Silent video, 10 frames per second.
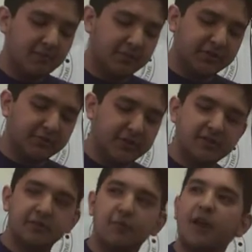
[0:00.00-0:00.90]
But the
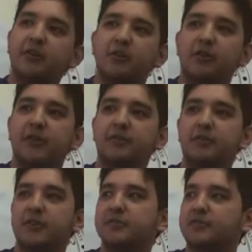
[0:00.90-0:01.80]
reason why you're going
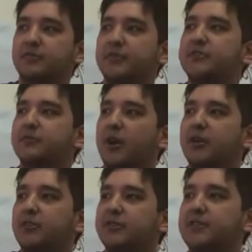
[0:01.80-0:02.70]
through this, the reason why
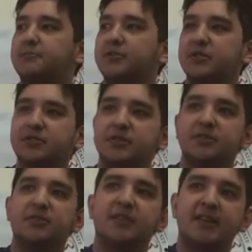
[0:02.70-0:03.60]
you're in these
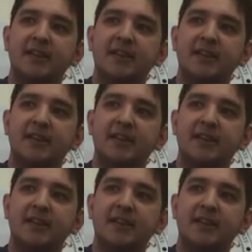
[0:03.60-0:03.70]
positions,